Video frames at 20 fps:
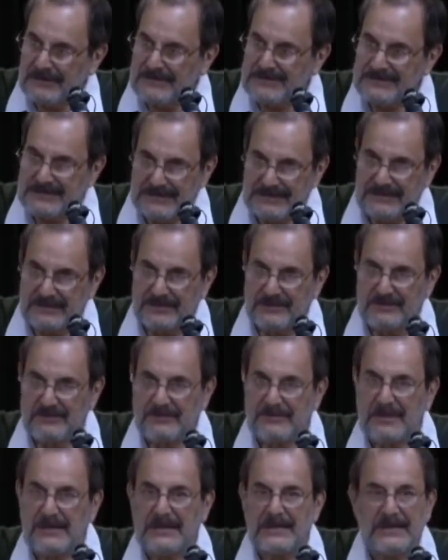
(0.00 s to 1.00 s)
as they
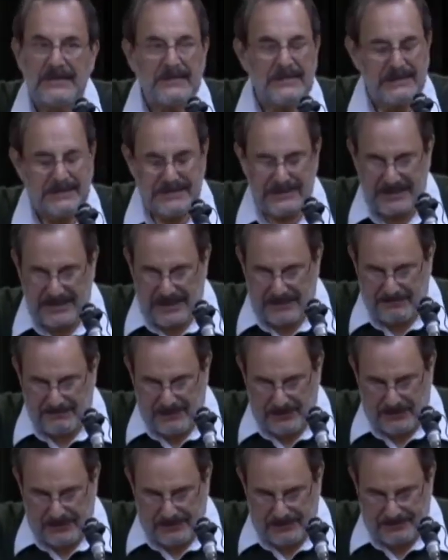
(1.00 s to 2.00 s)
do in
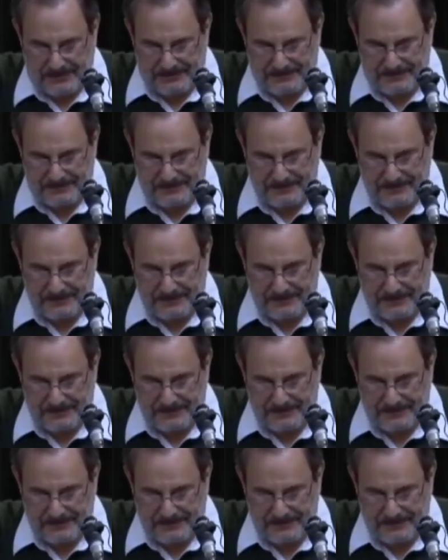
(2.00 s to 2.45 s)
that poem.